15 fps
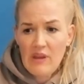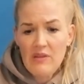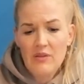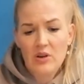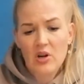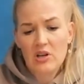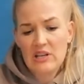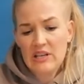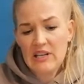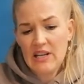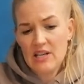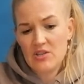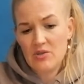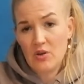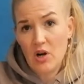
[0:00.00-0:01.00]
the guardian
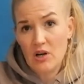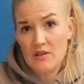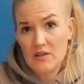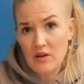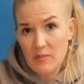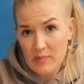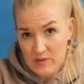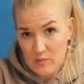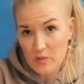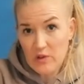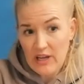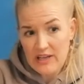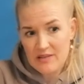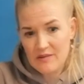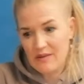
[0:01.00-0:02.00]
angel cards are. But we'll
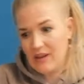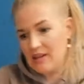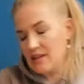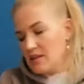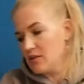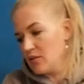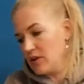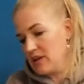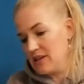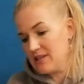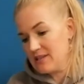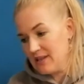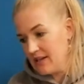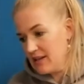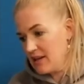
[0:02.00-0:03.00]
get to that in your
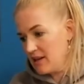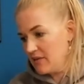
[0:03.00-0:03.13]
extended.